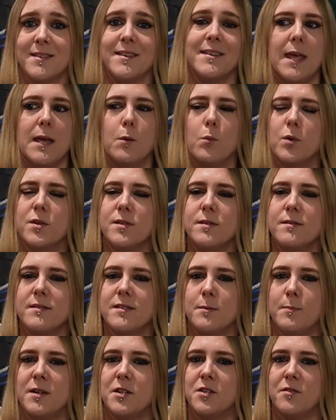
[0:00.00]
It wasn't
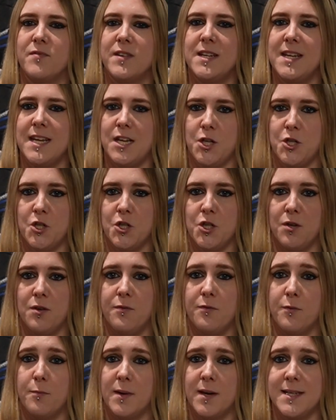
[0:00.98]
so much of an issue
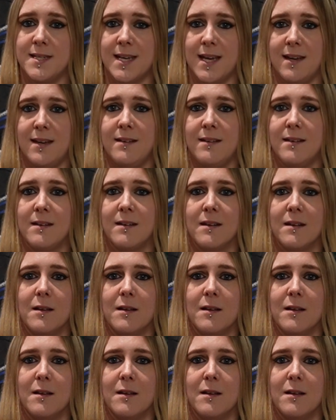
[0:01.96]
for my tent